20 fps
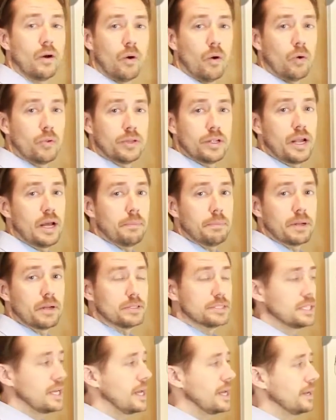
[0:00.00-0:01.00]
I'll hold it up and
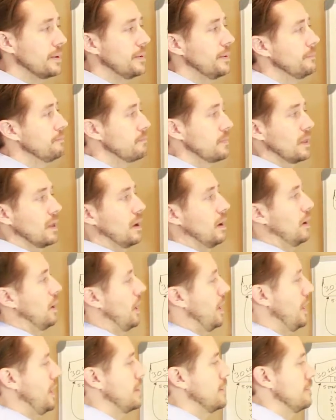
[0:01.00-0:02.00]
I'll say,
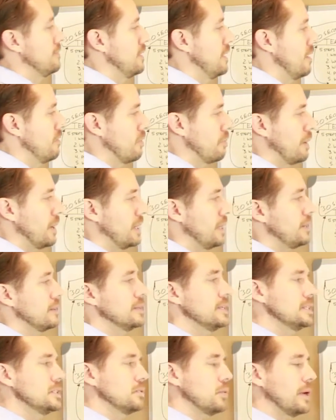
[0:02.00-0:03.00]
hey everybody,
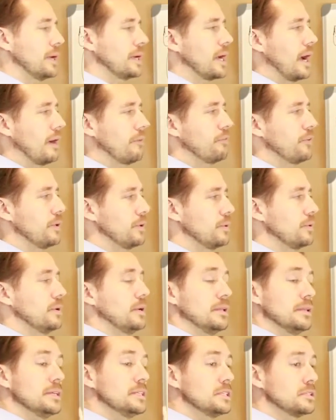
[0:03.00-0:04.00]
this is what I got for you,
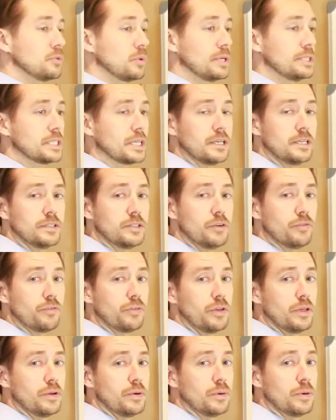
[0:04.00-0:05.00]
this is what it's going to do
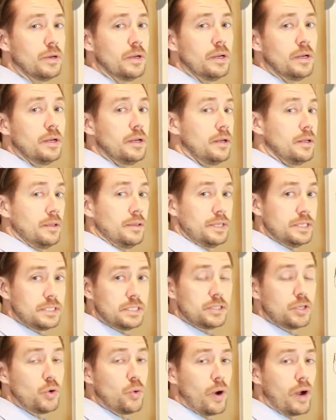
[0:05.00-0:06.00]
for you, this
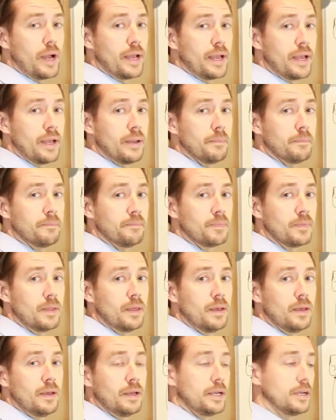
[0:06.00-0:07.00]
is who I am,
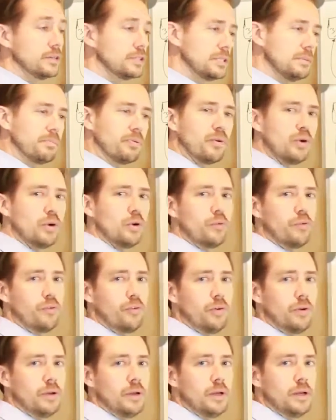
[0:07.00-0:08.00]
here's some proof,